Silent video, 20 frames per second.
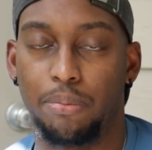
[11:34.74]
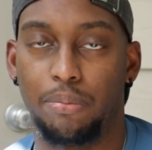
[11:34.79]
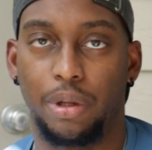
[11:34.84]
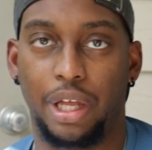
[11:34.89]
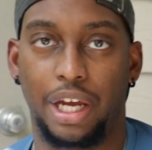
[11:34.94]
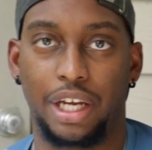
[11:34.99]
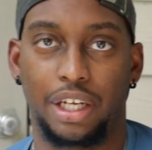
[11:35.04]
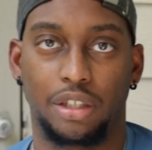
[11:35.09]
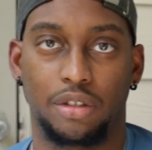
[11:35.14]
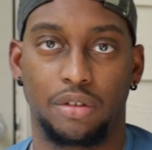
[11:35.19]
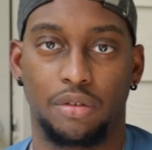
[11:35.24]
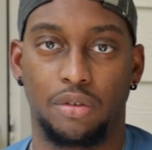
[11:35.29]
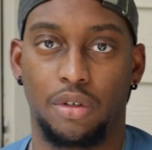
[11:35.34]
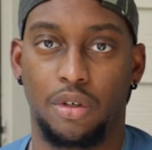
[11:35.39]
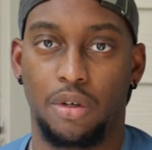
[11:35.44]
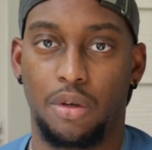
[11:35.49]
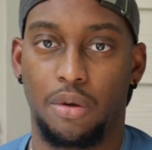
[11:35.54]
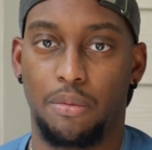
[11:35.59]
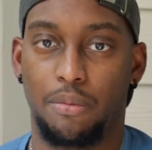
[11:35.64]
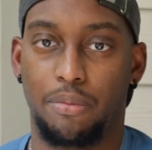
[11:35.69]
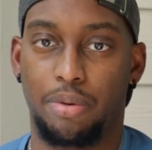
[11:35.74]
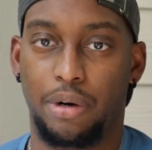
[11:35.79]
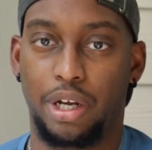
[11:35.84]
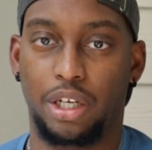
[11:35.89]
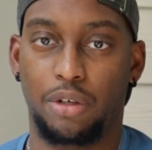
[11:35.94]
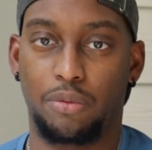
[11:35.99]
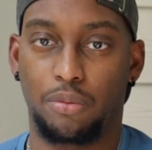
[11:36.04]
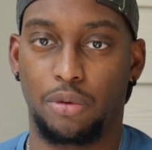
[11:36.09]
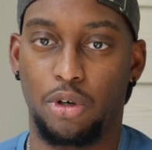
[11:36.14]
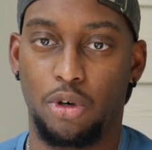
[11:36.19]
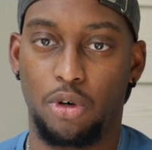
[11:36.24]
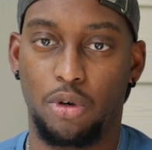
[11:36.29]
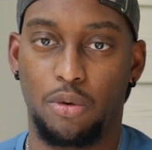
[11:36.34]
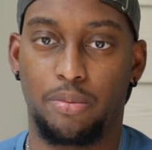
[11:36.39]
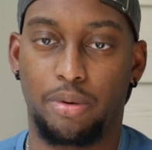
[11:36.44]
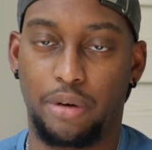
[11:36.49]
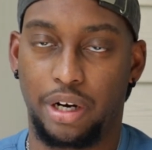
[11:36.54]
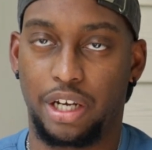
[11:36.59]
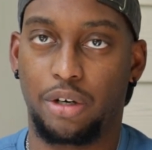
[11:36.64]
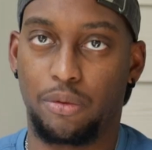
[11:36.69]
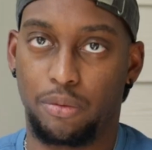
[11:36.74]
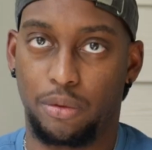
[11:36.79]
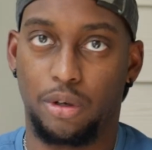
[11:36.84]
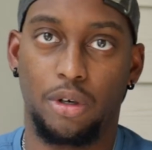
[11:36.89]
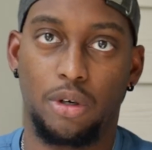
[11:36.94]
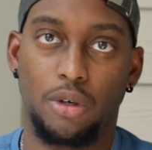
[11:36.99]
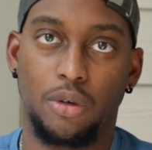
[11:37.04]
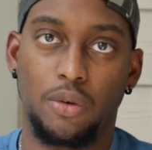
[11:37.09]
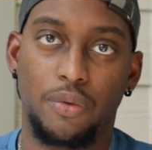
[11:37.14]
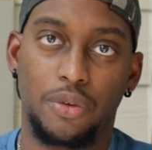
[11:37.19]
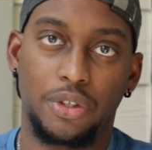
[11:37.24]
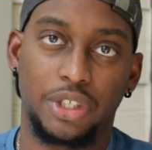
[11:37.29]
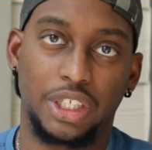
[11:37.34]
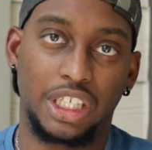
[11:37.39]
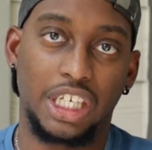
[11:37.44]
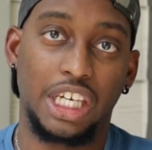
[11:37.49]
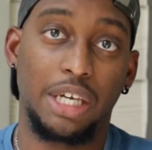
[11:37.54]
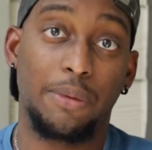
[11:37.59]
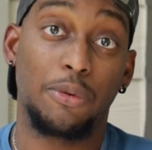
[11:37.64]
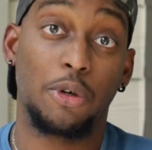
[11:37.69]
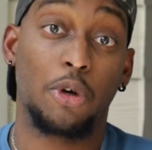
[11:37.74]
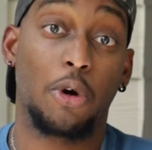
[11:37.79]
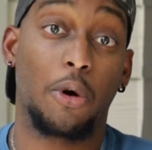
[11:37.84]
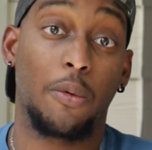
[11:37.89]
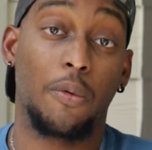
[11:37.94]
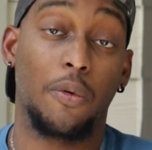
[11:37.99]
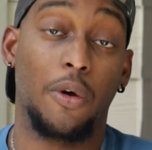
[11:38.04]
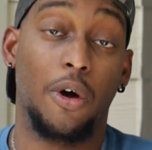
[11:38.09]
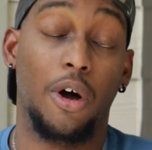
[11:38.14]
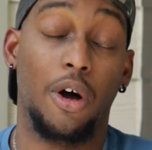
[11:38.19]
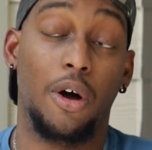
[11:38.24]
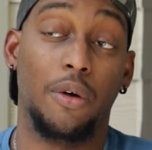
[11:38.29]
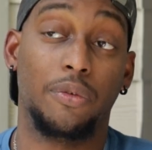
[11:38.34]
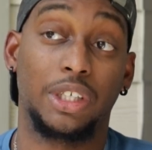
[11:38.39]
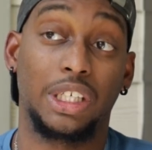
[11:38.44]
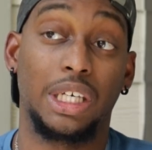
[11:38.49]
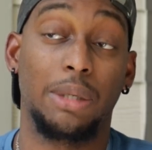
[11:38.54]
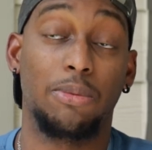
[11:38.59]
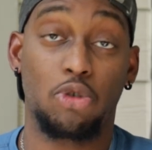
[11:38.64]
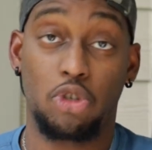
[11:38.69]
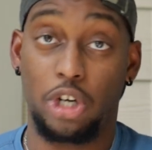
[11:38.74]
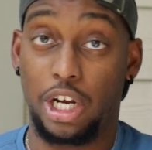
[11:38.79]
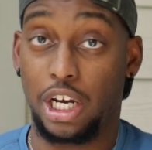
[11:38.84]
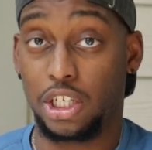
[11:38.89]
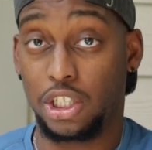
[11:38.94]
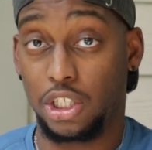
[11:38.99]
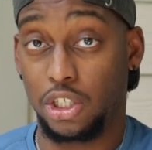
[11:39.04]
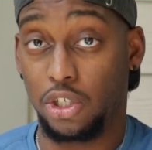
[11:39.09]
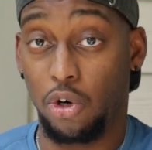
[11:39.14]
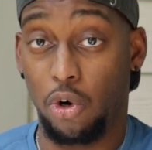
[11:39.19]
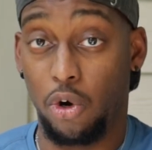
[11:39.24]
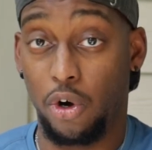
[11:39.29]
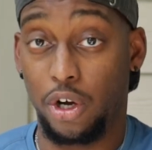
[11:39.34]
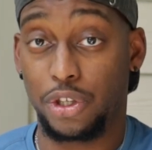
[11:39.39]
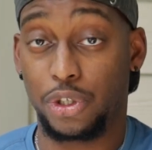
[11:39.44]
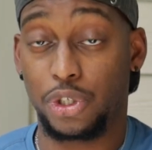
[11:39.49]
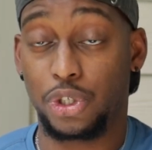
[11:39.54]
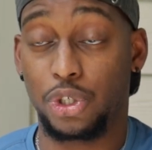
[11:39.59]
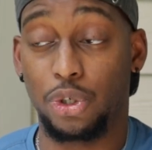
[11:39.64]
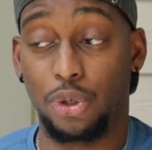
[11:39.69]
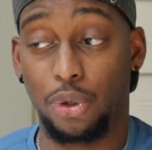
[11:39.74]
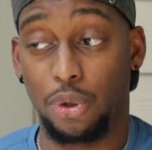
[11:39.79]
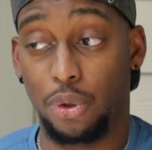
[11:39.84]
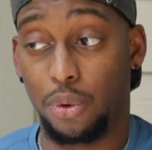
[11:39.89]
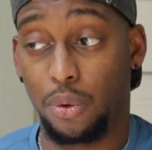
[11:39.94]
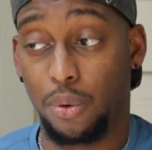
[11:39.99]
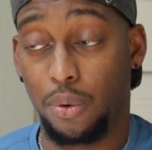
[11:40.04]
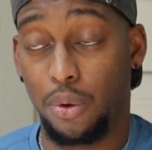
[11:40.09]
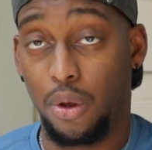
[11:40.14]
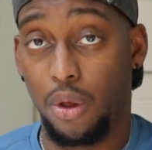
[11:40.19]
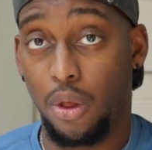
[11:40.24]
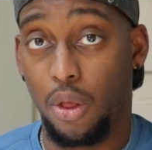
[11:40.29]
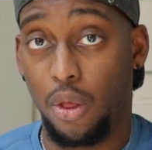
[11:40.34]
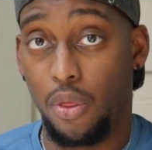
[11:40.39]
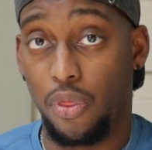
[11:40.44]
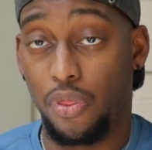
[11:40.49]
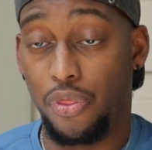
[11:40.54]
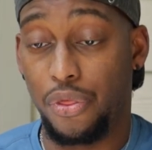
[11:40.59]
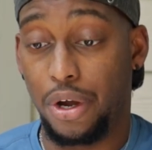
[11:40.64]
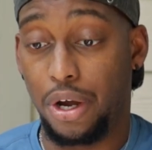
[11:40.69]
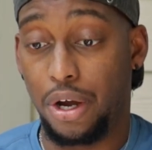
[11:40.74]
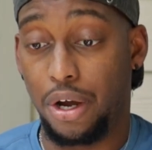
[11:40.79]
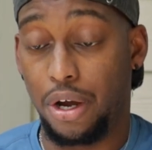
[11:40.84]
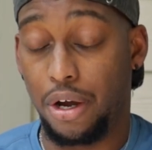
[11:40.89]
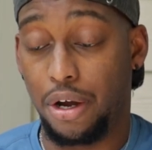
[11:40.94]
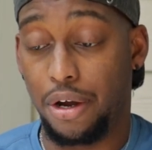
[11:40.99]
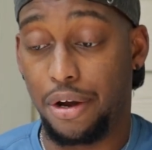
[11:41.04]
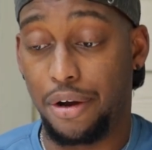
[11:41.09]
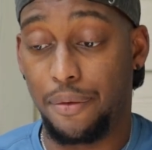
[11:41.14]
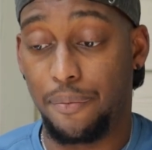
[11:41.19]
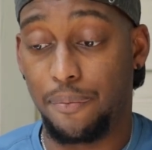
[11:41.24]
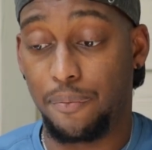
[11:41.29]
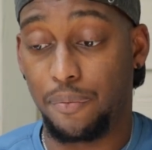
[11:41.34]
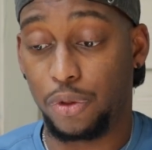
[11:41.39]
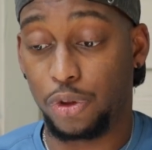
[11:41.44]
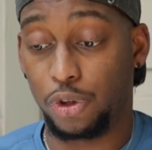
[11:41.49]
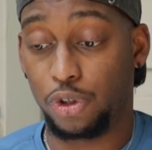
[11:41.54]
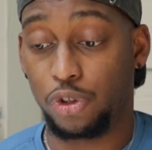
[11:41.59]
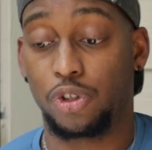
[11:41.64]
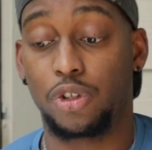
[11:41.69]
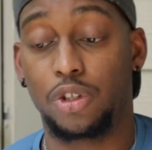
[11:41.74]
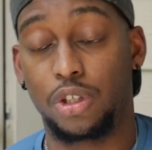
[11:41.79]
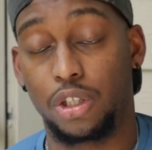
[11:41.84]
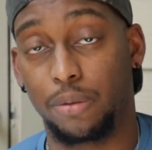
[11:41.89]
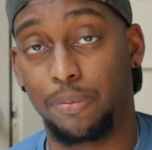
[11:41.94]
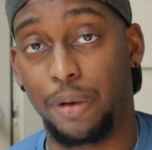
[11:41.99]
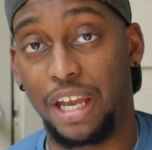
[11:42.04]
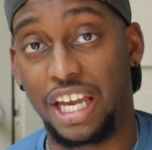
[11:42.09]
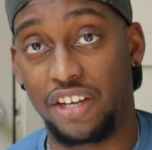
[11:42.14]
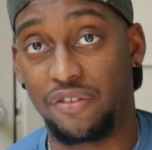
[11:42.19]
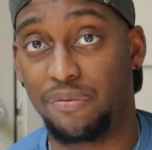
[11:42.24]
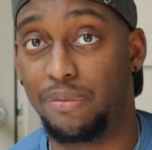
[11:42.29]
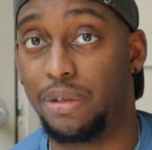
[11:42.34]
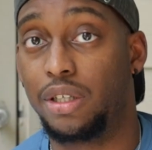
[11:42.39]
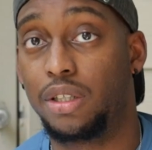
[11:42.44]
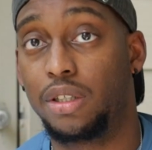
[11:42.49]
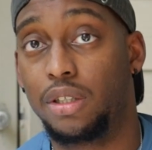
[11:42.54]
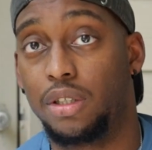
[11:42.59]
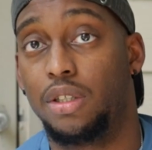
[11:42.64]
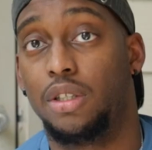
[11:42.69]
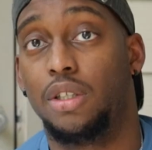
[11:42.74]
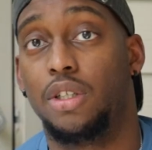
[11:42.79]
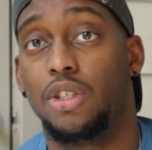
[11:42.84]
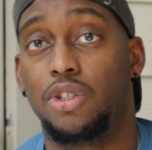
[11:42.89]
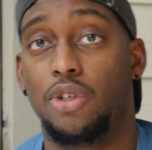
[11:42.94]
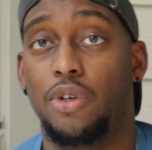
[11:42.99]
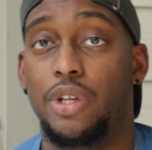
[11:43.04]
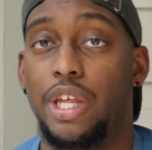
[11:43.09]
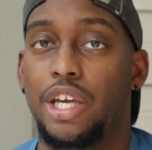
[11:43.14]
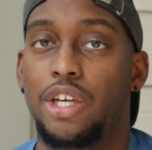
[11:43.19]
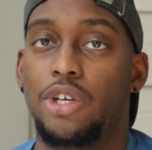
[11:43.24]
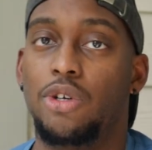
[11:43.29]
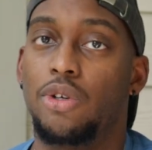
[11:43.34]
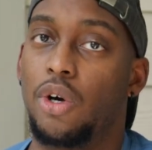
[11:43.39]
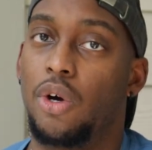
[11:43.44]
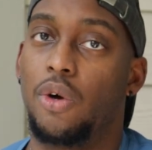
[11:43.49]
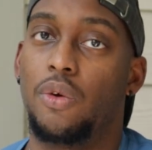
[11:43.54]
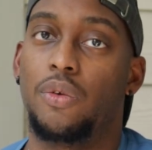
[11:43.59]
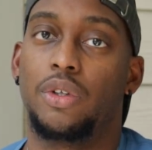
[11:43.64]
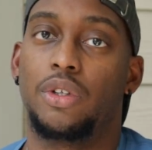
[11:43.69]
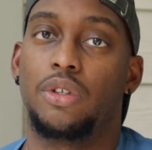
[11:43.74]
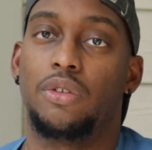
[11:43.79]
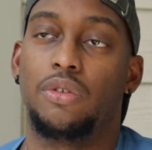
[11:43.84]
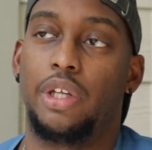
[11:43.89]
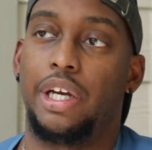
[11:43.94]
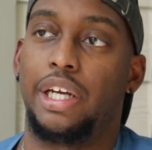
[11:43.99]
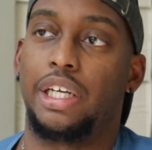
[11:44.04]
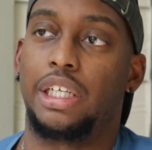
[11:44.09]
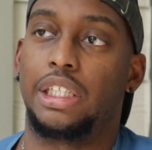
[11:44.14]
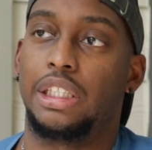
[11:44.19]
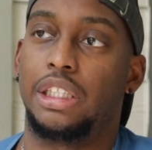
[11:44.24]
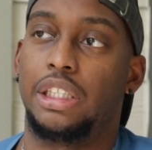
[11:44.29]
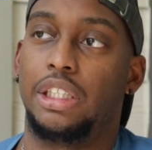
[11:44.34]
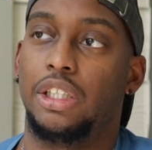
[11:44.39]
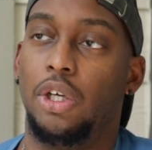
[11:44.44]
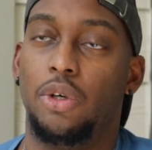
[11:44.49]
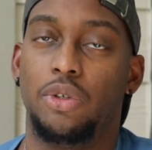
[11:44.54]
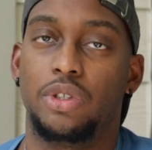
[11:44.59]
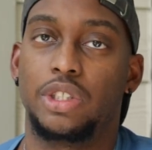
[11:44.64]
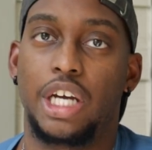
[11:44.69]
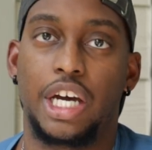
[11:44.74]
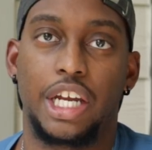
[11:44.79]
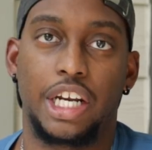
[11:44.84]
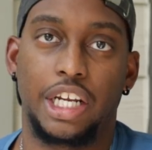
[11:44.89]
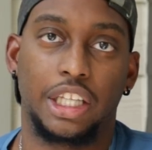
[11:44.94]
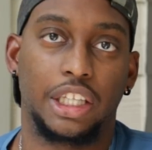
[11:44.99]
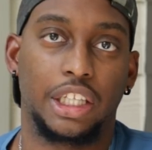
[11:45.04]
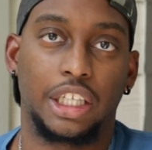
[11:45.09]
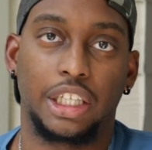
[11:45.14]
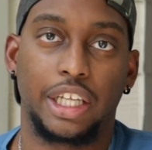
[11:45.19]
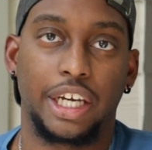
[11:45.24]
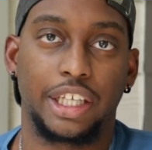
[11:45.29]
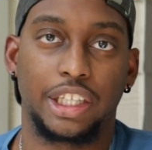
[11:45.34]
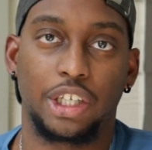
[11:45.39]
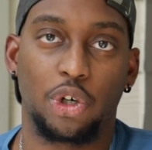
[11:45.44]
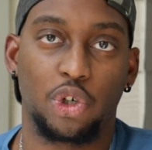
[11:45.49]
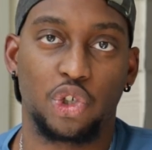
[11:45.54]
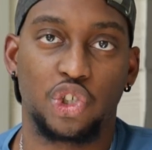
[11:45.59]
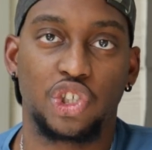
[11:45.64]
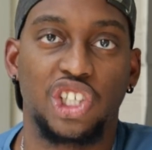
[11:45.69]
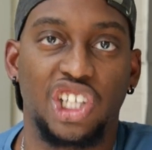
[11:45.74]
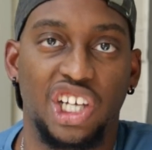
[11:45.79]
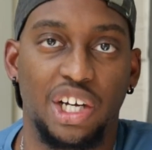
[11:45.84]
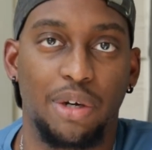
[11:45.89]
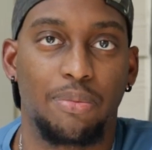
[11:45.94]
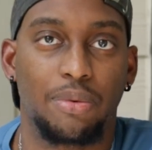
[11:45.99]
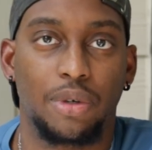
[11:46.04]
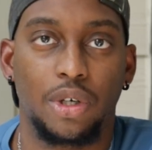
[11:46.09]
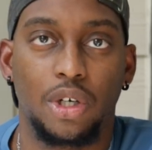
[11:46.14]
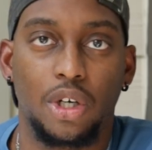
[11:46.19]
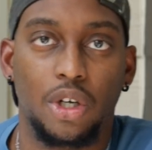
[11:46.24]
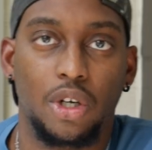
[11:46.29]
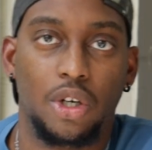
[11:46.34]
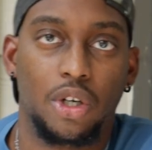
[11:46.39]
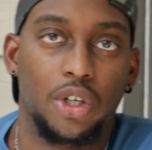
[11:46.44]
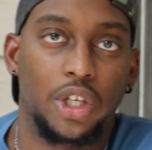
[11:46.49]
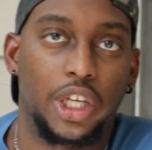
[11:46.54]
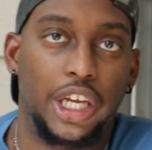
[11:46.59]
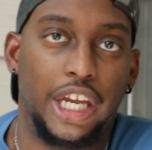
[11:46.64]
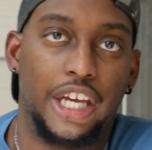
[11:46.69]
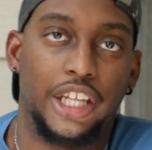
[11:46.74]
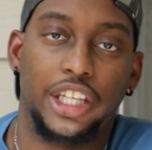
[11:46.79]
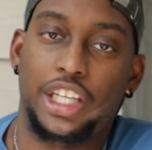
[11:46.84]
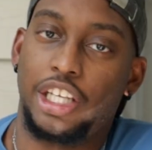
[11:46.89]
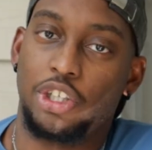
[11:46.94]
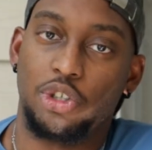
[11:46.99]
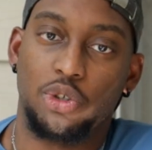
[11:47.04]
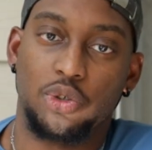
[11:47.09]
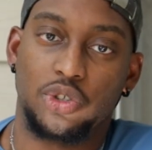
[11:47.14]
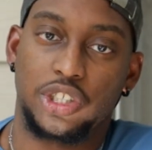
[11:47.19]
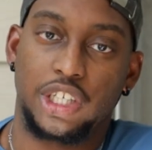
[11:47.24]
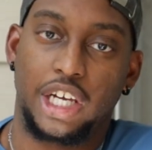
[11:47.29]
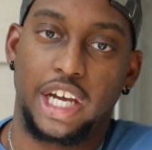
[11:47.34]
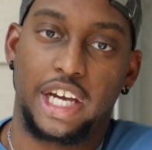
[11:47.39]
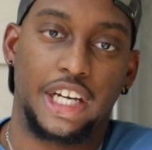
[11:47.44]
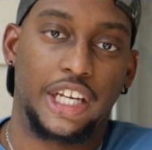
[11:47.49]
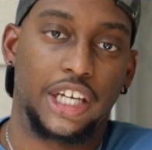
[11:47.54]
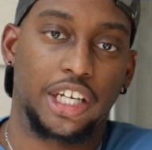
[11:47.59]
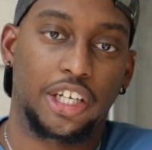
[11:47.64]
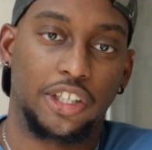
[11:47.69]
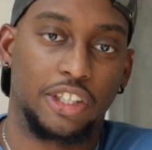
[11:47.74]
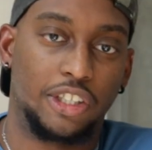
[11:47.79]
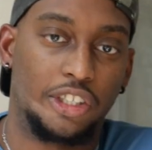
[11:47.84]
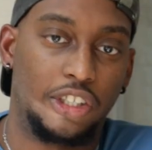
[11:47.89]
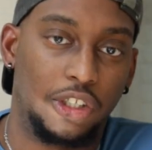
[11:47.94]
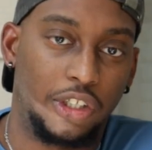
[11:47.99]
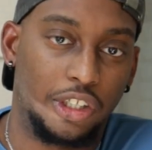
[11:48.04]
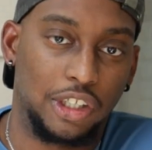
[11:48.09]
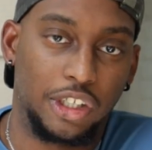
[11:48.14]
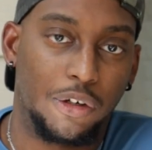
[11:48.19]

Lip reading: like brake roll to keep traction onto the pavement, so that you don't like low side anything like that or slip, and then you sliding to